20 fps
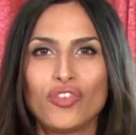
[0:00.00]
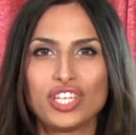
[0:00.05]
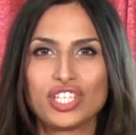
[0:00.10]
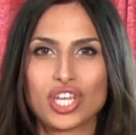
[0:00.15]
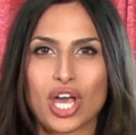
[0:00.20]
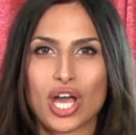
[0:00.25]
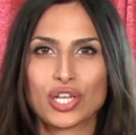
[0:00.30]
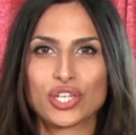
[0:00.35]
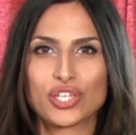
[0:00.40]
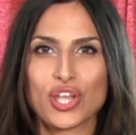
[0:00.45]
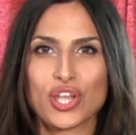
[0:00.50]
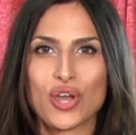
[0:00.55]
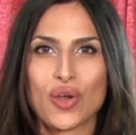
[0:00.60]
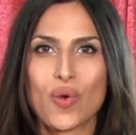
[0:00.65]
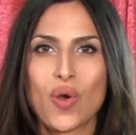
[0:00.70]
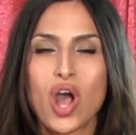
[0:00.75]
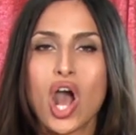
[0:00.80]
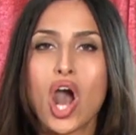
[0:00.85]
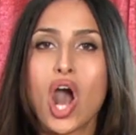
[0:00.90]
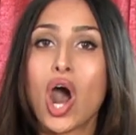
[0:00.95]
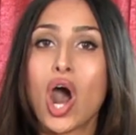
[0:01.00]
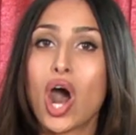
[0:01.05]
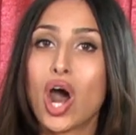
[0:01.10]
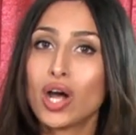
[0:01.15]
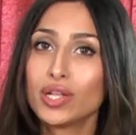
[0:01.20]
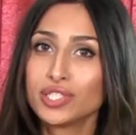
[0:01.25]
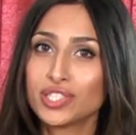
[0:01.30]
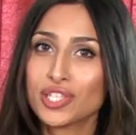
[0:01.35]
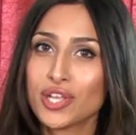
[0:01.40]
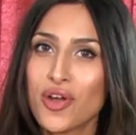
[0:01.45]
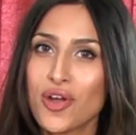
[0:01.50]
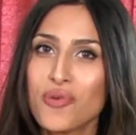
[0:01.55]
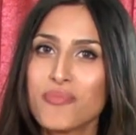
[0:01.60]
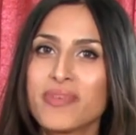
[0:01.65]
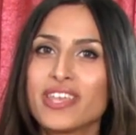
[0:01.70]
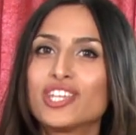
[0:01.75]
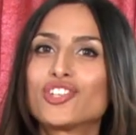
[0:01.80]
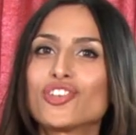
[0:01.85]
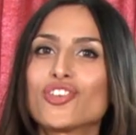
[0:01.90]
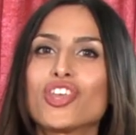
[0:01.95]
talk show. Also,
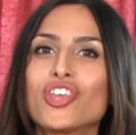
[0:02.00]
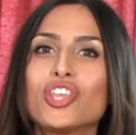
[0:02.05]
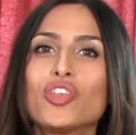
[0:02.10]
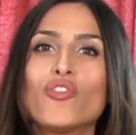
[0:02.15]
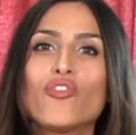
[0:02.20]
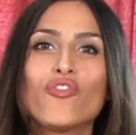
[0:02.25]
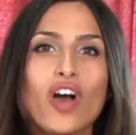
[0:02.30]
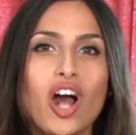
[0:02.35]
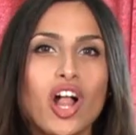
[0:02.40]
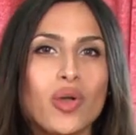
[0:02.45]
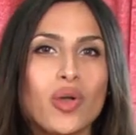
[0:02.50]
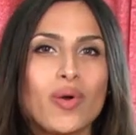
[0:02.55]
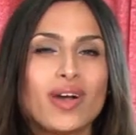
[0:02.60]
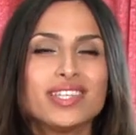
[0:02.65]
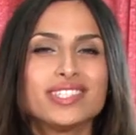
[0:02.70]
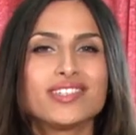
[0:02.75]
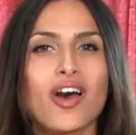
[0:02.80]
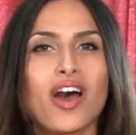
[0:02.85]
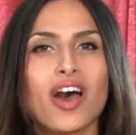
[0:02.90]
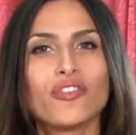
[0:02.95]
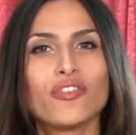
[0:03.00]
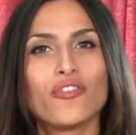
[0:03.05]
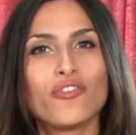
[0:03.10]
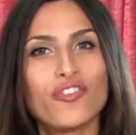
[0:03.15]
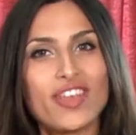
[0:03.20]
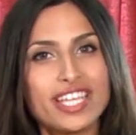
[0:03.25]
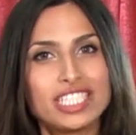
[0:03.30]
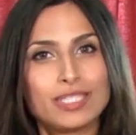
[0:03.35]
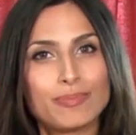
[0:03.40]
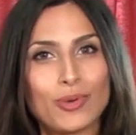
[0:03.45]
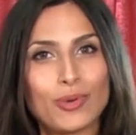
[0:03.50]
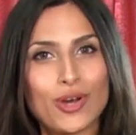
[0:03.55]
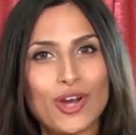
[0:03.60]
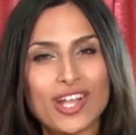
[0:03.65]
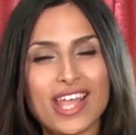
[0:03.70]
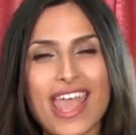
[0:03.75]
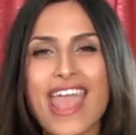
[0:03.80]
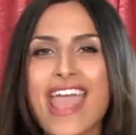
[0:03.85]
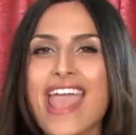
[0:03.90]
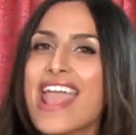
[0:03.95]
make sure that you follow us on
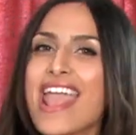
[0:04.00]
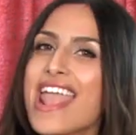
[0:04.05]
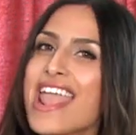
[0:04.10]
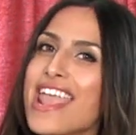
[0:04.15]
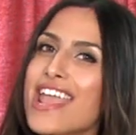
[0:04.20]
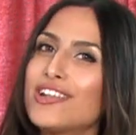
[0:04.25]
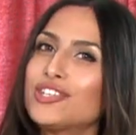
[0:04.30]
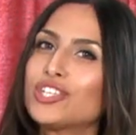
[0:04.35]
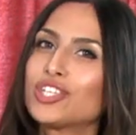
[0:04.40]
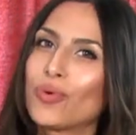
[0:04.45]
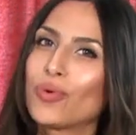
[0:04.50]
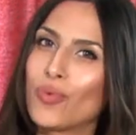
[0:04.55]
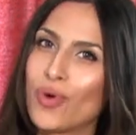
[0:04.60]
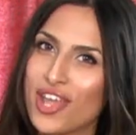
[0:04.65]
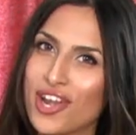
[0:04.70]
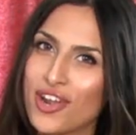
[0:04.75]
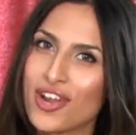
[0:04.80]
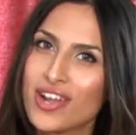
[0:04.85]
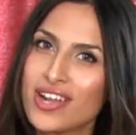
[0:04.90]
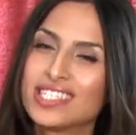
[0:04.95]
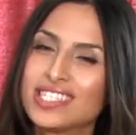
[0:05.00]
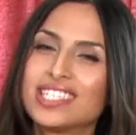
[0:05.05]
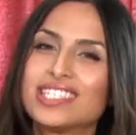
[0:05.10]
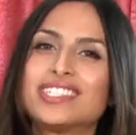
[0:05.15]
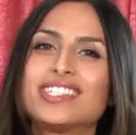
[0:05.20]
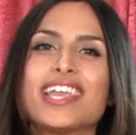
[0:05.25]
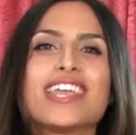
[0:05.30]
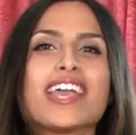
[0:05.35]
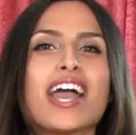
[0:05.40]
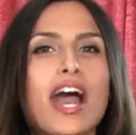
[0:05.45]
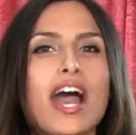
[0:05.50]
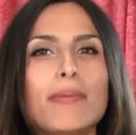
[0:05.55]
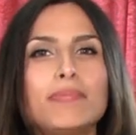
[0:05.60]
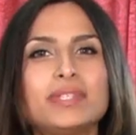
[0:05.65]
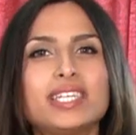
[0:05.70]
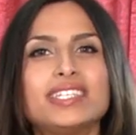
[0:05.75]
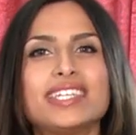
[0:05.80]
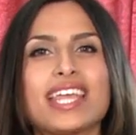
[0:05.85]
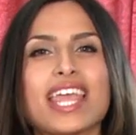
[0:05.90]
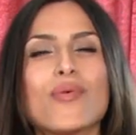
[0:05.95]
Facebook and Twitter to stay up
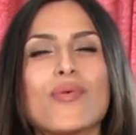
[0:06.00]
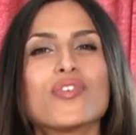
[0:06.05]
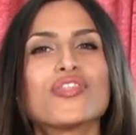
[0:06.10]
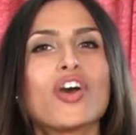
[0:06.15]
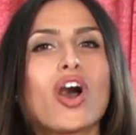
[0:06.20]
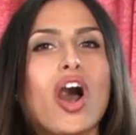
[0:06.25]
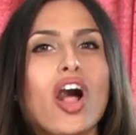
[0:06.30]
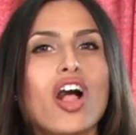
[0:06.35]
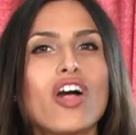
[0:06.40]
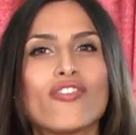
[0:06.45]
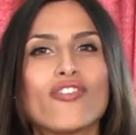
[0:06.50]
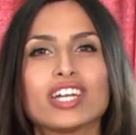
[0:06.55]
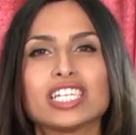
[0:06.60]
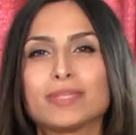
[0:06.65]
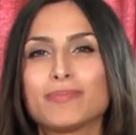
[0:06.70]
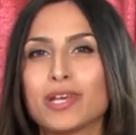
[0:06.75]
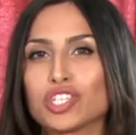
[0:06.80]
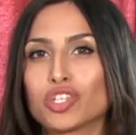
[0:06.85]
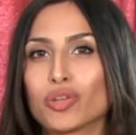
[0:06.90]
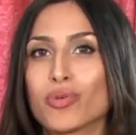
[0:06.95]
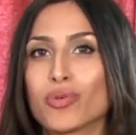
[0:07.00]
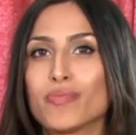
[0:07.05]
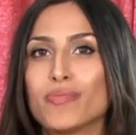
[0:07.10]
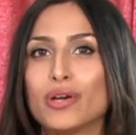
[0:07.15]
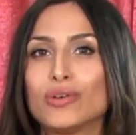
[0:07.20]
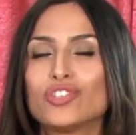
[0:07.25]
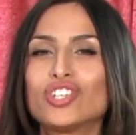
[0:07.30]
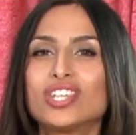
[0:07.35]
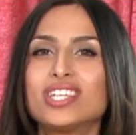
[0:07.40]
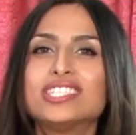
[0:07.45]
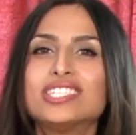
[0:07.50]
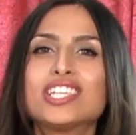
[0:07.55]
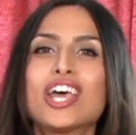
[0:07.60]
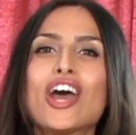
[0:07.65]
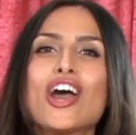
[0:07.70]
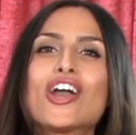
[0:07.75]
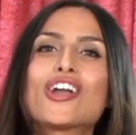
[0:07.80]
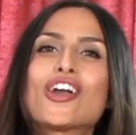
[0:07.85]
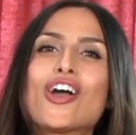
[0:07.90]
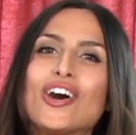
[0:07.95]
to date with all of our special promotions,
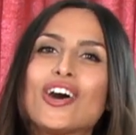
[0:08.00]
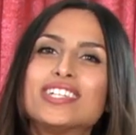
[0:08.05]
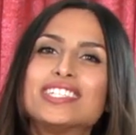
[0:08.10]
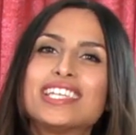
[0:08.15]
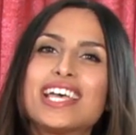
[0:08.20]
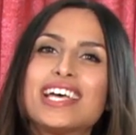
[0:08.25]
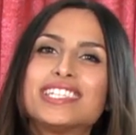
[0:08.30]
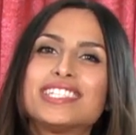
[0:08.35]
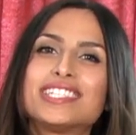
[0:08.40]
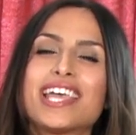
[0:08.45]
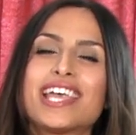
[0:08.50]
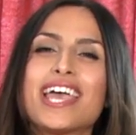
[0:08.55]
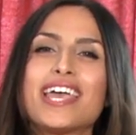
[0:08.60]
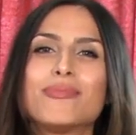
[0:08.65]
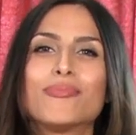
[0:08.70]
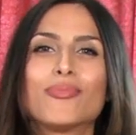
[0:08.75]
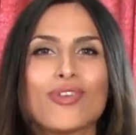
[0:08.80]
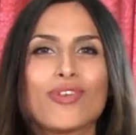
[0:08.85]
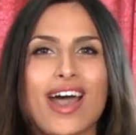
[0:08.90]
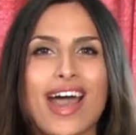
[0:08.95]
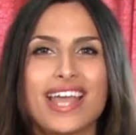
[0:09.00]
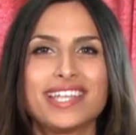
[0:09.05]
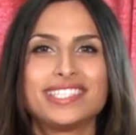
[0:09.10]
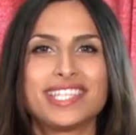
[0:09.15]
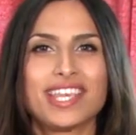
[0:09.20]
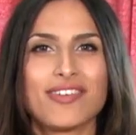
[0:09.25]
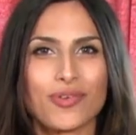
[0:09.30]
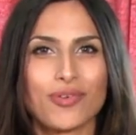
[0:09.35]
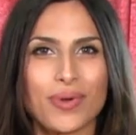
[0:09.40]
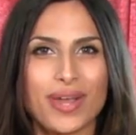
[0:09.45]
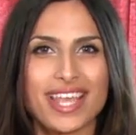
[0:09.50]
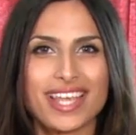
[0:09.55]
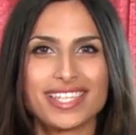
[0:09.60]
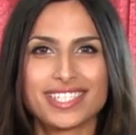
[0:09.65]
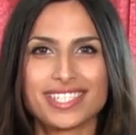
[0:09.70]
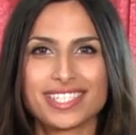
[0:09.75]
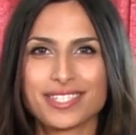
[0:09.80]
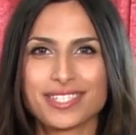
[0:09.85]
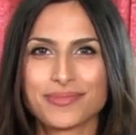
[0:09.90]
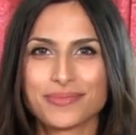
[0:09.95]
contests, and prize
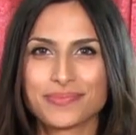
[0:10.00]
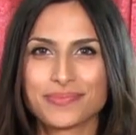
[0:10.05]
giveaways.